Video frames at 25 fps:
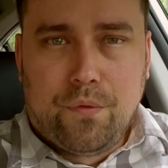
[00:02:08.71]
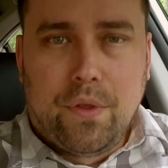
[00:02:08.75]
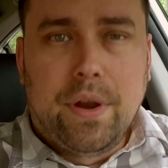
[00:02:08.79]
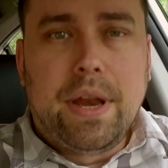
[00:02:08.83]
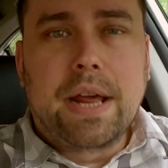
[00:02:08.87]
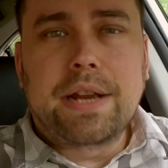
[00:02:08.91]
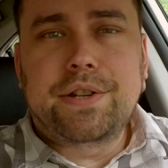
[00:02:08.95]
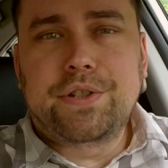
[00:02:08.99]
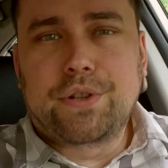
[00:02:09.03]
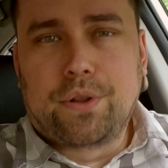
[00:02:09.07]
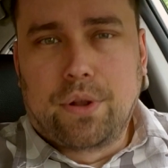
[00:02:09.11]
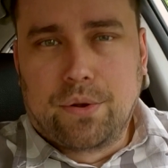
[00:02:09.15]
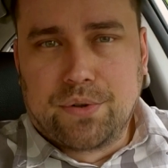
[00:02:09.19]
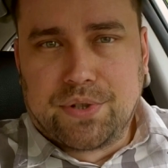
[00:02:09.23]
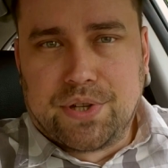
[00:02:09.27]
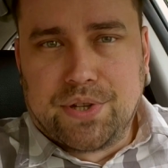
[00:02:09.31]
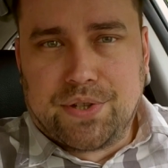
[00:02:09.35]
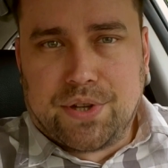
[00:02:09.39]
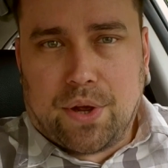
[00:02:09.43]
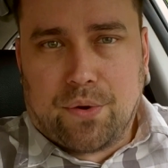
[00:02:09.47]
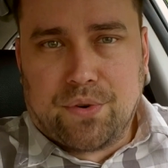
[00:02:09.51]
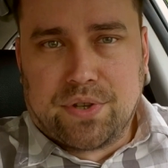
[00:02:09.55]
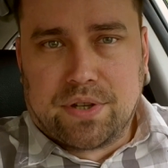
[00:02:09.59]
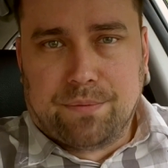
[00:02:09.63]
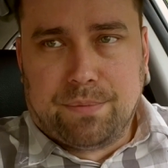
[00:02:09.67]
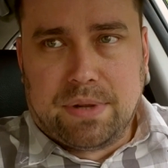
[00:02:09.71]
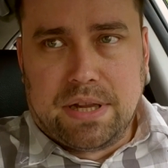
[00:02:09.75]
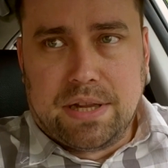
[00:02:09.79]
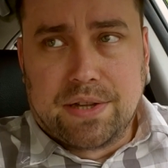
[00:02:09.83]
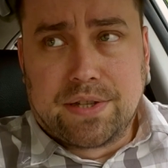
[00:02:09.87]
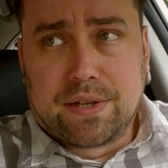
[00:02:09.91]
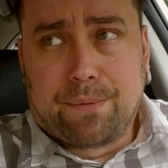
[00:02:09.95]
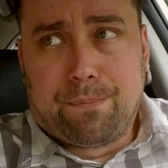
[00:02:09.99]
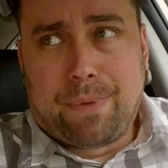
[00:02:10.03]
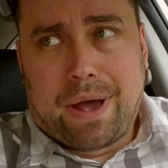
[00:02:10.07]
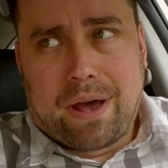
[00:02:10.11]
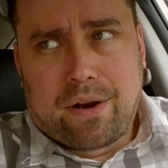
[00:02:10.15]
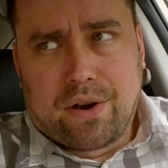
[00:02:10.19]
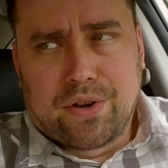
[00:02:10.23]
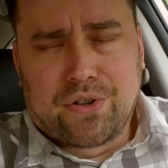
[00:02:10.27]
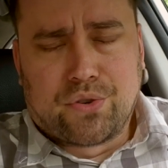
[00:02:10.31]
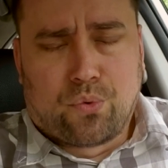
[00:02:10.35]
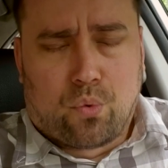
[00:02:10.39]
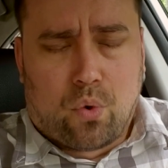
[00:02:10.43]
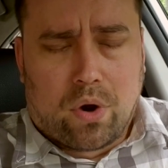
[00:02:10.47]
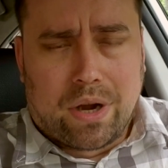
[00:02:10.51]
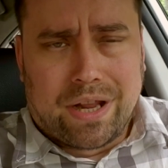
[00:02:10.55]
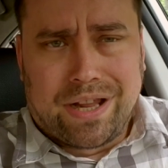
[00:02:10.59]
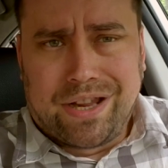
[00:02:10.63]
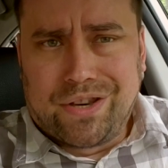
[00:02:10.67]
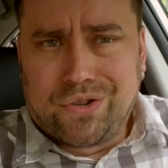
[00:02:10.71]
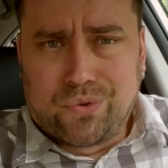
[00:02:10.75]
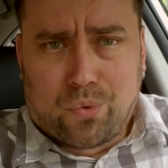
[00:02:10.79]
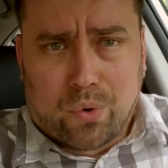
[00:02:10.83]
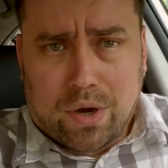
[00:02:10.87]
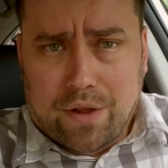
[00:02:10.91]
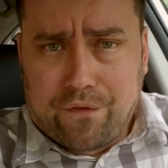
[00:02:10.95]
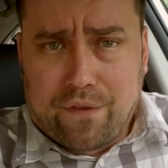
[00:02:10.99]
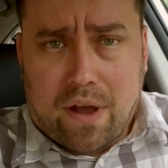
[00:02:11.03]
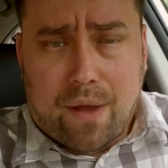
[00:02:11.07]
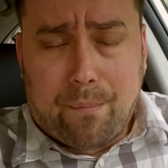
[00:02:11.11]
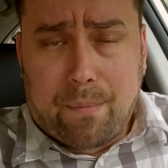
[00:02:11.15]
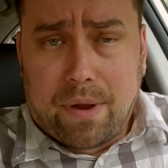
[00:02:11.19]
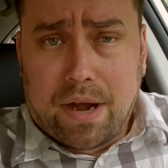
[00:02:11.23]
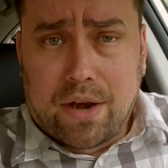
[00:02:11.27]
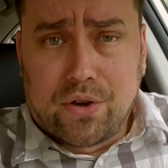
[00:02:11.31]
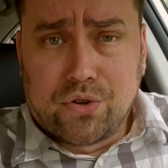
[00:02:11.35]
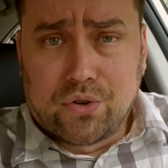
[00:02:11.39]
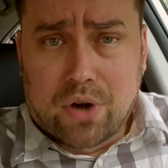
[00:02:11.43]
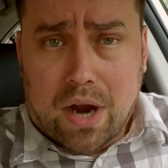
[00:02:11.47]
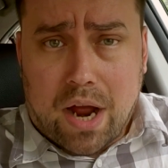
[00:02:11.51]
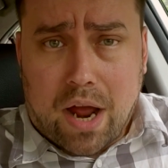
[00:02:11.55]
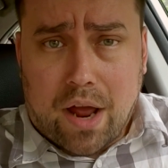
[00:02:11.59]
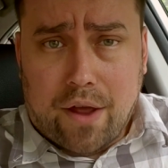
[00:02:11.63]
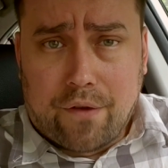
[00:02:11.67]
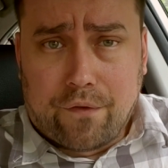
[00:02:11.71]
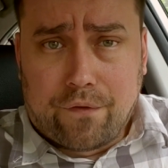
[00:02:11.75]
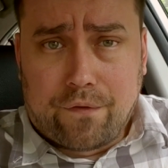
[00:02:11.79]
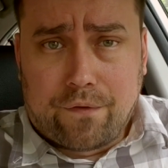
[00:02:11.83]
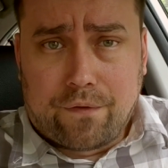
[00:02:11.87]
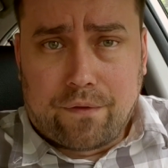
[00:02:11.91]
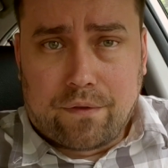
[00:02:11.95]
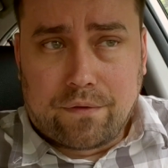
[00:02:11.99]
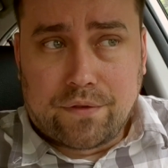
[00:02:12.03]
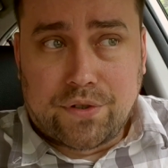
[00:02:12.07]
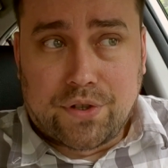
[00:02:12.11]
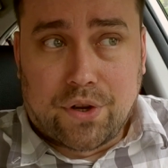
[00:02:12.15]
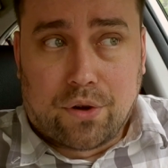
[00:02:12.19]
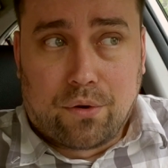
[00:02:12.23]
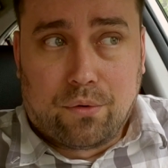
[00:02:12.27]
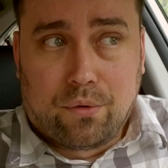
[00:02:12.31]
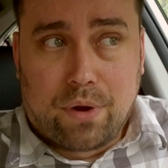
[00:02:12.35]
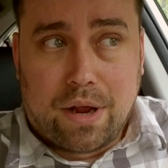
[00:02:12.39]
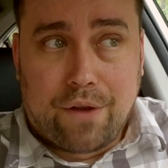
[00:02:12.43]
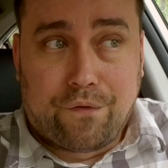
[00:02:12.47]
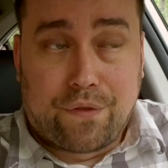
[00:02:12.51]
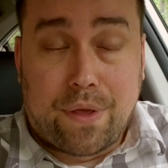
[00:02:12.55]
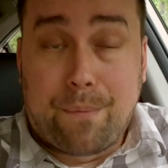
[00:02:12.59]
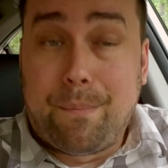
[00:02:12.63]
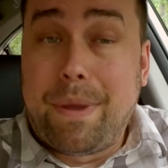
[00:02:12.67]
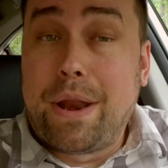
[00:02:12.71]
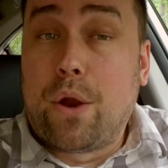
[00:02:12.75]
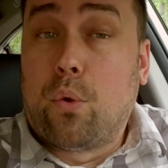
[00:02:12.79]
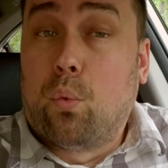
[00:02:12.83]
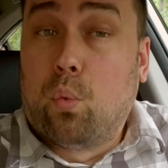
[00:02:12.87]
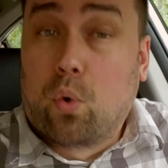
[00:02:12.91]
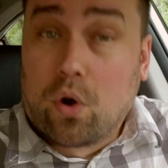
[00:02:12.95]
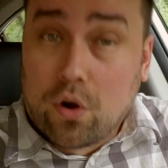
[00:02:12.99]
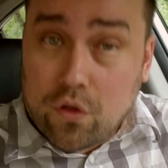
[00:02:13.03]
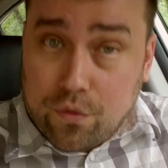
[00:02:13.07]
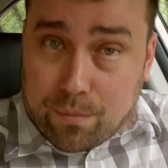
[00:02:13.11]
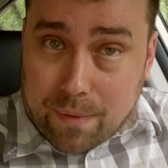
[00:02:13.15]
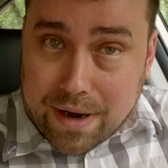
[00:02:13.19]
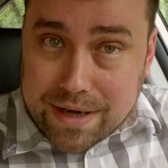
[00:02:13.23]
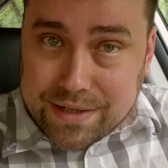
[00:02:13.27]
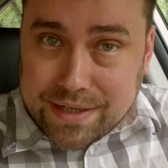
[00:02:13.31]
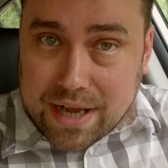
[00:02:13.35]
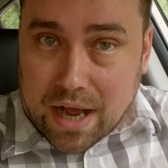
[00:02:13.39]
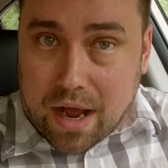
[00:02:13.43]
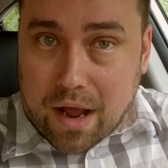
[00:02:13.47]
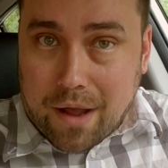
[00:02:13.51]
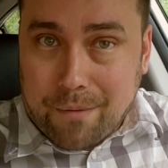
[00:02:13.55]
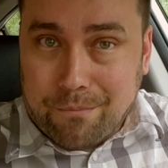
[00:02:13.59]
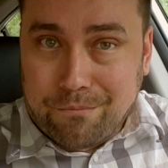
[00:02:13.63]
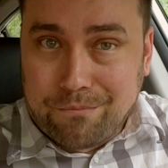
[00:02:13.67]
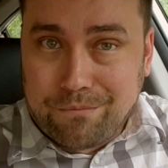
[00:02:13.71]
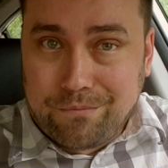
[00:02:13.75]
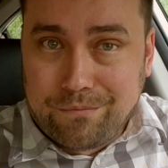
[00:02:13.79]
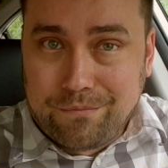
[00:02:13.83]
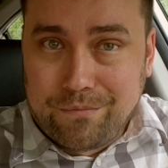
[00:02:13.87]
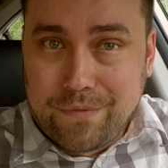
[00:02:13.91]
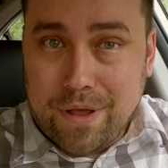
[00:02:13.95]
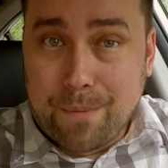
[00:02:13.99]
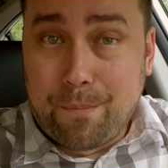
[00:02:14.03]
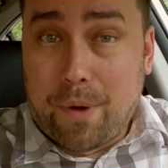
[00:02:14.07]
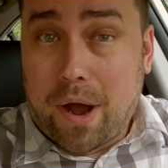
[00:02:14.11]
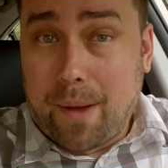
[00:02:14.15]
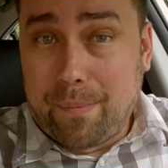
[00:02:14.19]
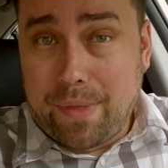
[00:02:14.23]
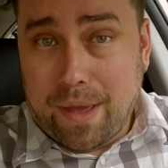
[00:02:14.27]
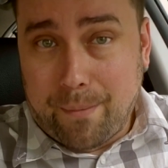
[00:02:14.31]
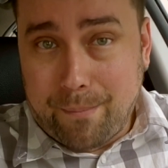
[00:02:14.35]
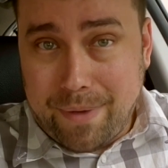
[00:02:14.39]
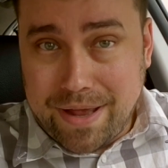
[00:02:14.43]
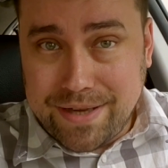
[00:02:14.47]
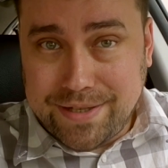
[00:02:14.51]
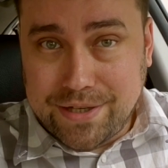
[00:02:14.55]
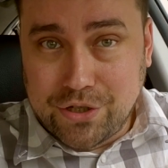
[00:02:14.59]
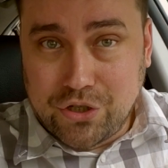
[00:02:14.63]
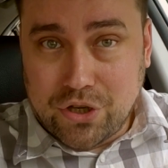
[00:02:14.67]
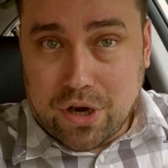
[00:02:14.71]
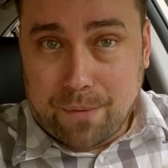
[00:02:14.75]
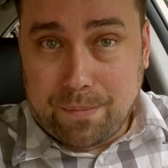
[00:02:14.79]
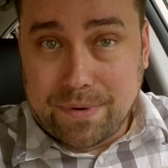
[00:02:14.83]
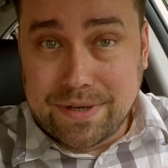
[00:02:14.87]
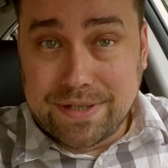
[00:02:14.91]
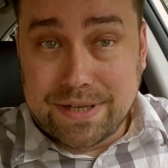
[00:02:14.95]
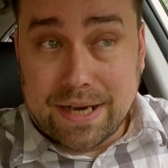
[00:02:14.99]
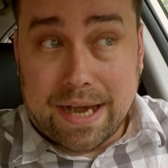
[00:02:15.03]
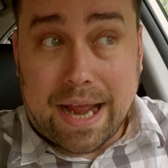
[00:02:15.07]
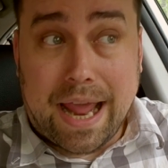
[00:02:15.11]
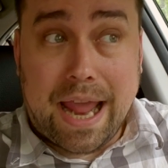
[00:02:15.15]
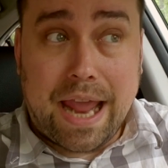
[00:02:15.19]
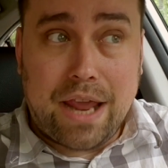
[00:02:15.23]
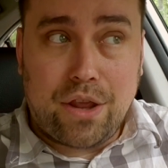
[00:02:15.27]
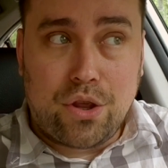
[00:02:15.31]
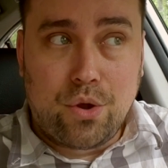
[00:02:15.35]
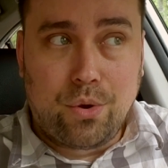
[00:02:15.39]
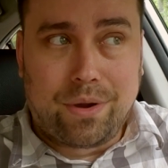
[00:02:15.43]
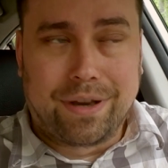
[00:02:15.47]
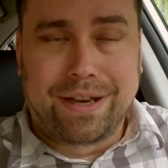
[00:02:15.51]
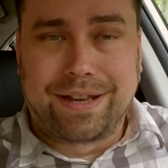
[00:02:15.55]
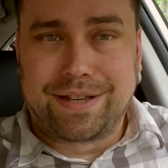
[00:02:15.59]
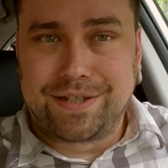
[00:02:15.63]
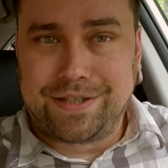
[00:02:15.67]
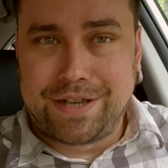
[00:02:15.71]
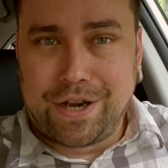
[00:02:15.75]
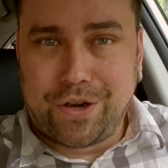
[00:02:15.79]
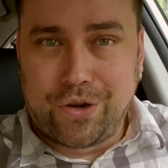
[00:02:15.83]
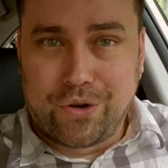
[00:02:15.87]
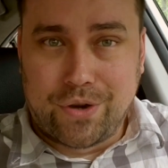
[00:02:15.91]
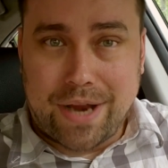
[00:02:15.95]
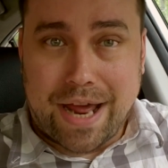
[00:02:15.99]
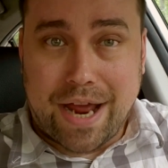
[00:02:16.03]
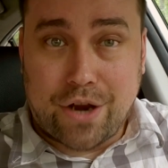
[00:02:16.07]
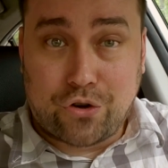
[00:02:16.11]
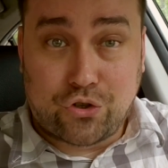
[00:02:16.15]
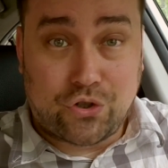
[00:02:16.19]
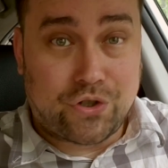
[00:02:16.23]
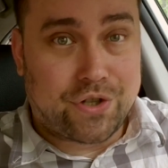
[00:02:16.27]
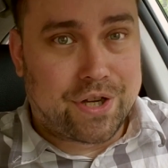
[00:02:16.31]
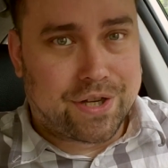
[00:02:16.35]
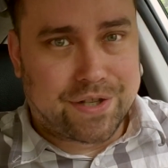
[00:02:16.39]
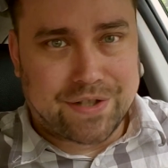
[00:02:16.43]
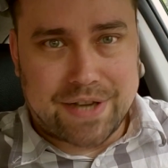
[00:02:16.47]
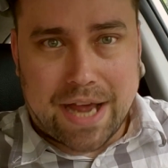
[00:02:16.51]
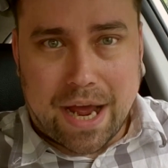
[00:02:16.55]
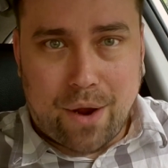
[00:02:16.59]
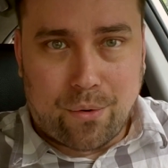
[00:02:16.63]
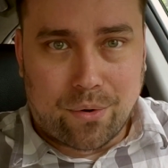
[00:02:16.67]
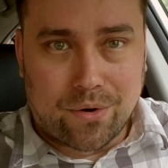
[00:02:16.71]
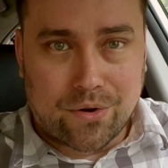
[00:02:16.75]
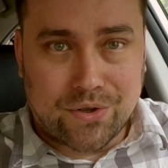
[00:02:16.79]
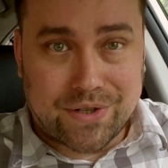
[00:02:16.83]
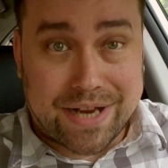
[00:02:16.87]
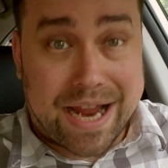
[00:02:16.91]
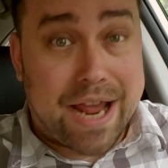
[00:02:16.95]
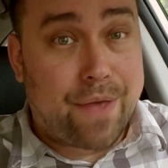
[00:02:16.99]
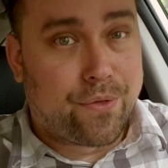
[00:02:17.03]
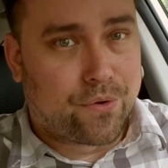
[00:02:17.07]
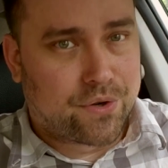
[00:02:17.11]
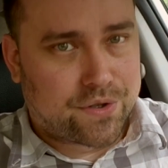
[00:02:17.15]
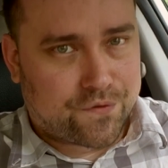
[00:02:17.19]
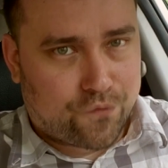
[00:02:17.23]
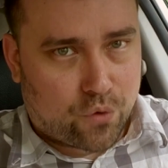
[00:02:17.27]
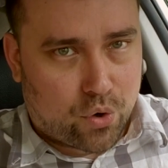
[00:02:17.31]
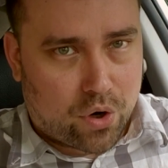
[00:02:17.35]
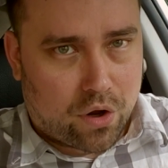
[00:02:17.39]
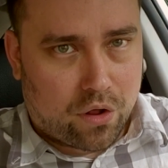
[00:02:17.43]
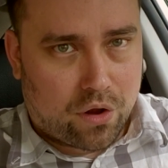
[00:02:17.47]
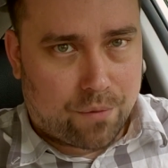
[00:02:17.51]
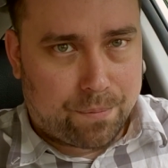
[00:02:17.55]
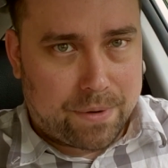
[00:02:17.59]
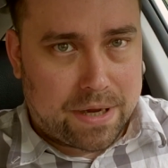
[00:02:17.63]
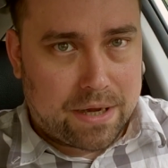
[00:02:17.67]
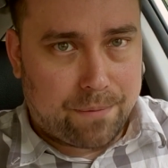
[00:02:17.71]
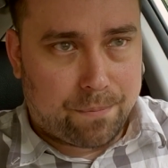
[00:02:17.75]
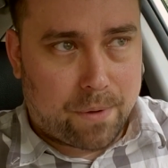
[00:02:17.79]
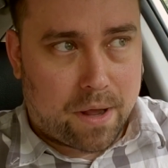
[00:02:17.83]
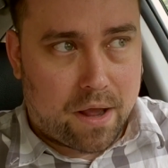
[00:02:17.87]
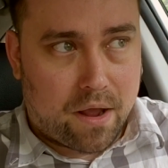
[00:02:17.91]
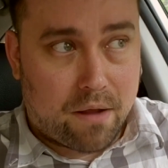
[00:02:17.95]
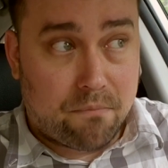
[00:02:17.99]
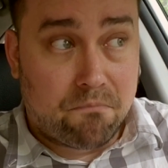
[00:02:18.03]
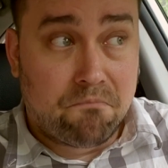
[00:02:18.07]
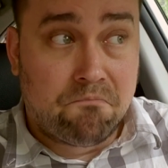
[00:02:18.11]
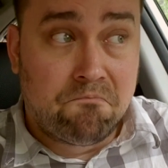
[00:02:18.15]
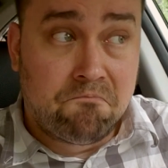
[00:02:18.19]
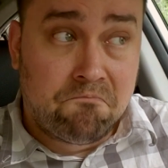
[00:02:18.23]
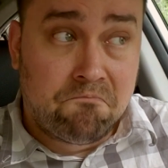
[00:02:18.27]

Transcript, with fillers: The next closest zone to me is about a 20 25 minute drive, so if they made it worth my time, they popped that message up and said, hey, you can extend your dash six hours and there's $4 peak pay.